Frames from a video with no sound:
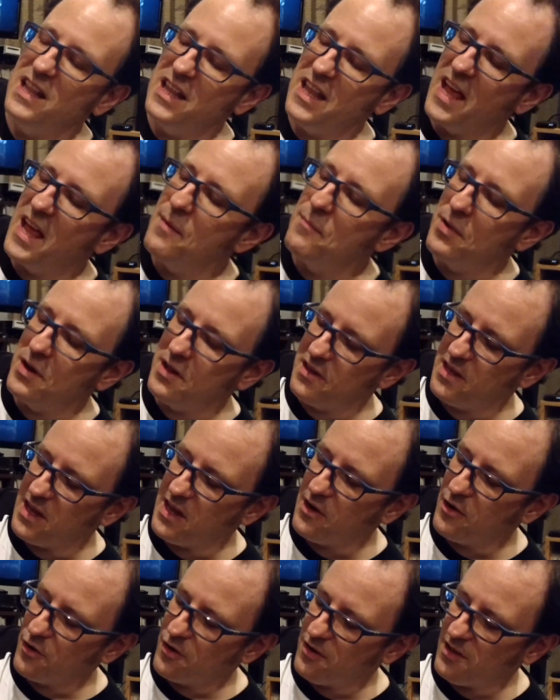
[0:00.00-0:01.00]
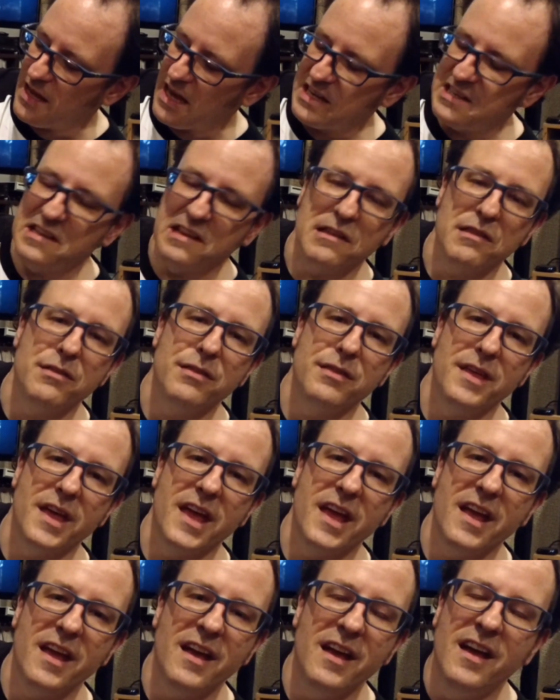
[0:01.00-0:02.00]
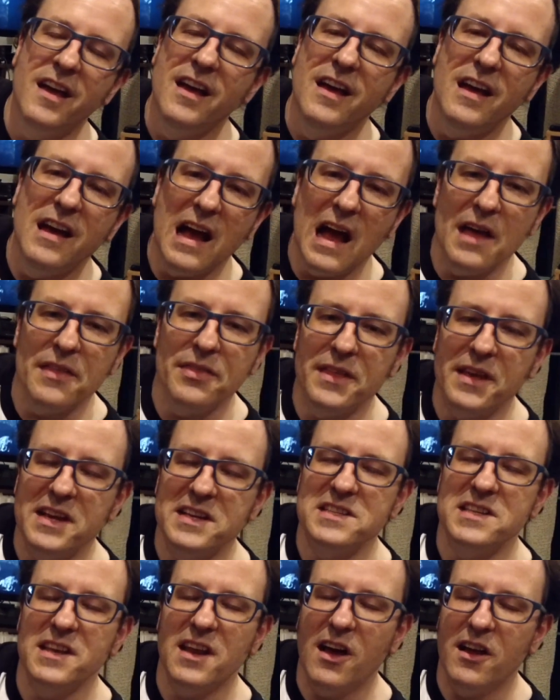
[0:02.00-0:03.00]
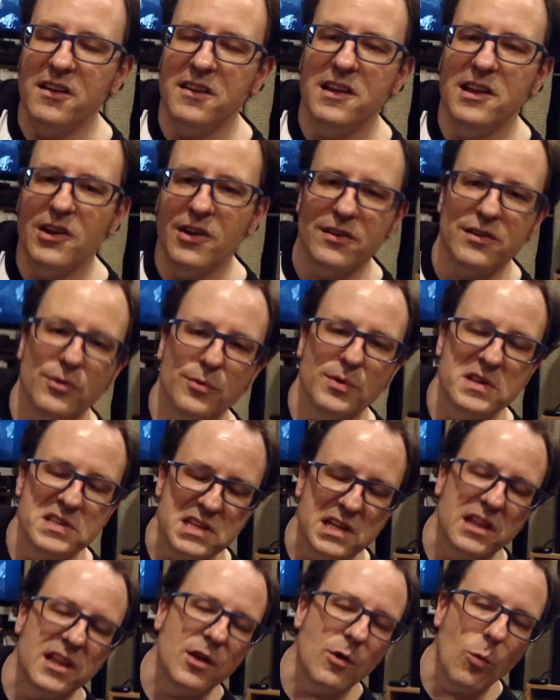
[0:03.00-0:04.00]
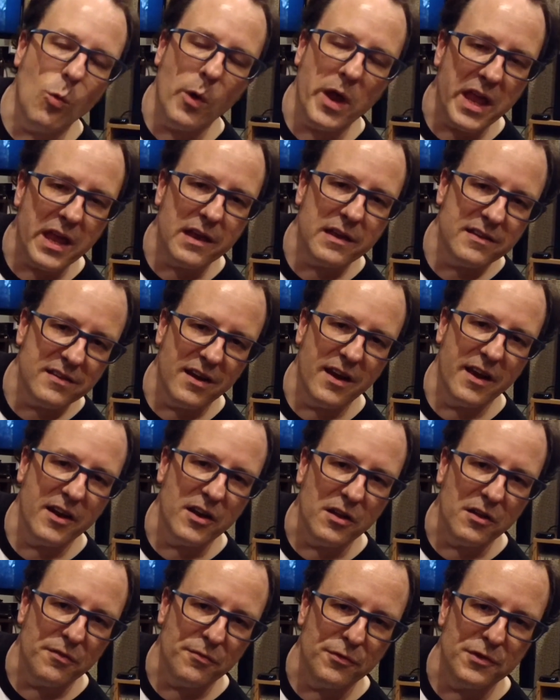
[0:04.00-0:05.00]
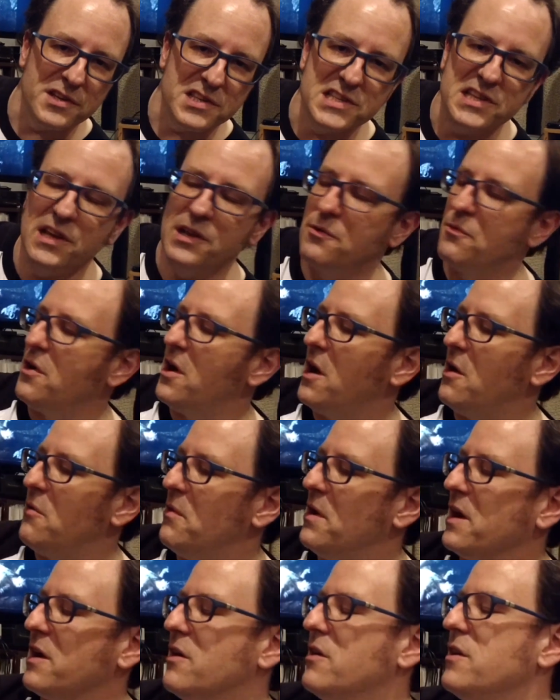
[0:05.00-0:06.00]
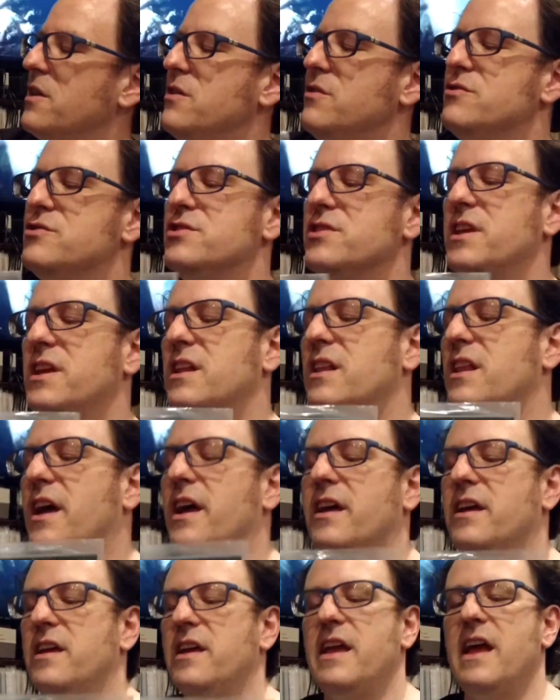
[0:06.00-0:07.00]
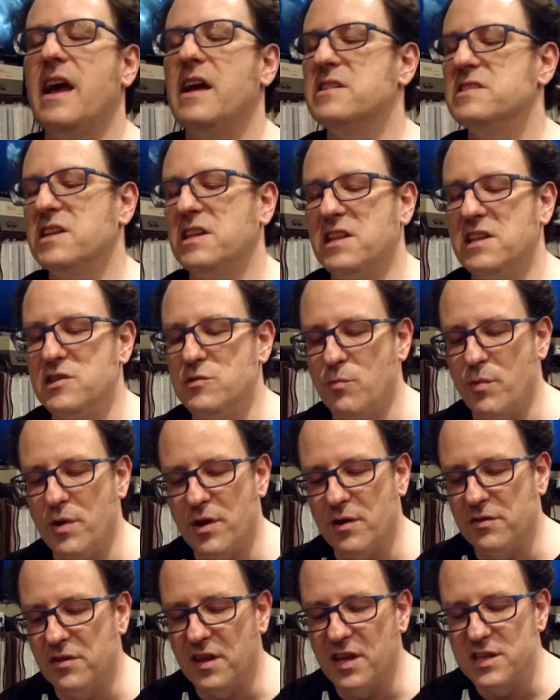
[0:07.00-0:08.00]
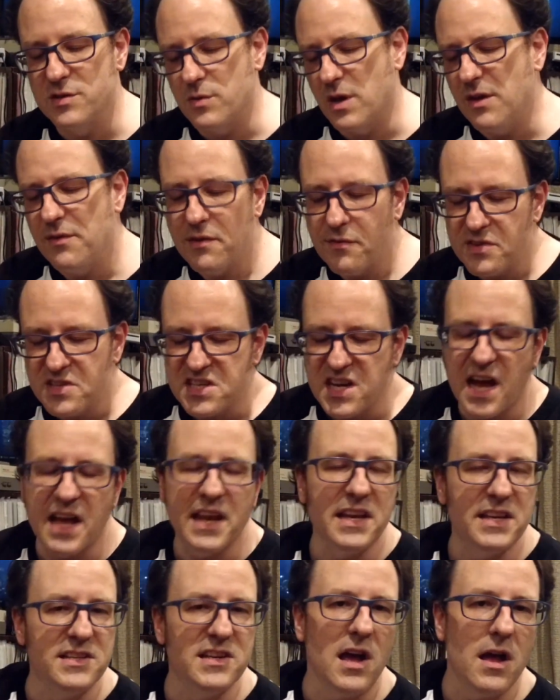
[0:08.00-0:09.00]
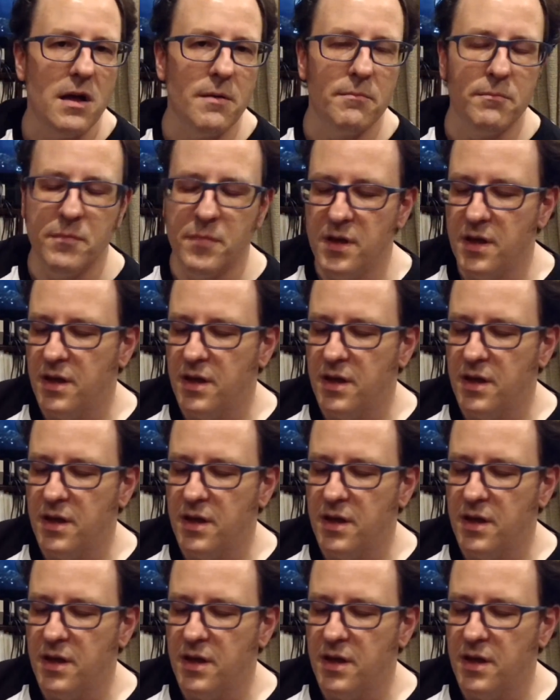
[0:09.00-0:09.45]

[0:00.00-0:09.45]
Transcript: lame, but the Intergalactic Thing, I think, is an uncharacteristically weak title for a Sun Ra record. Usually, like, he has, like, these weird things where even if it's kind of dumb,